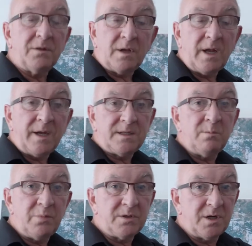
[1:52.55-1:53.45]
the light in
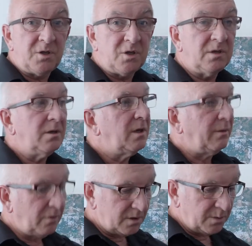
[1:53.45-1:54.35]
position, I'm
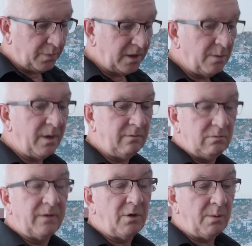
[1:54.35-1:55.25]
going to pick up
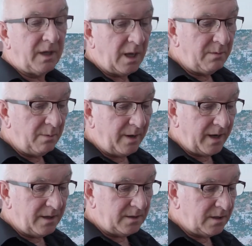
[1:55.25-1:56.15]
I've got my camera in my
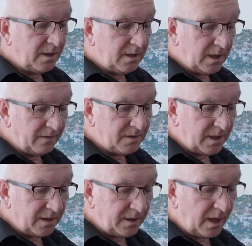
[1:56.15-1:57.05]
hand, I've
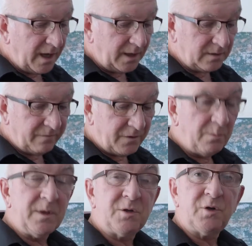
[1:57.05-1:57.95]
set the light
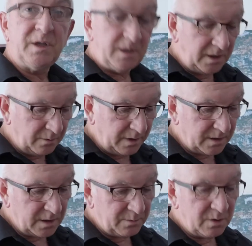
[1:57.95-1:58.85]
from the trigger
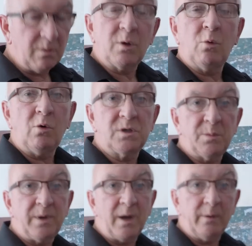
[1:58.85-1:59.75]
unit up to 1/4
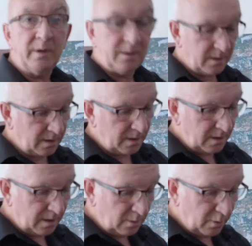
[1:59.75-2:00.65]
power,
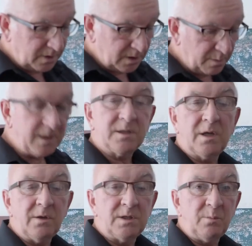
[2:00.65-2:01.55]
which is my
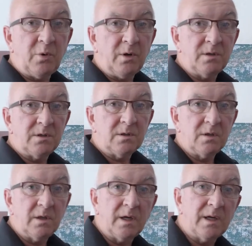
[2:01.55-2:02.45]
starting point,
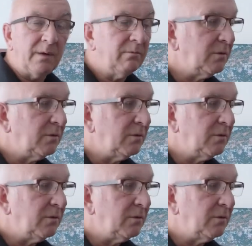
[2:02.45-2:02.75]
and I'm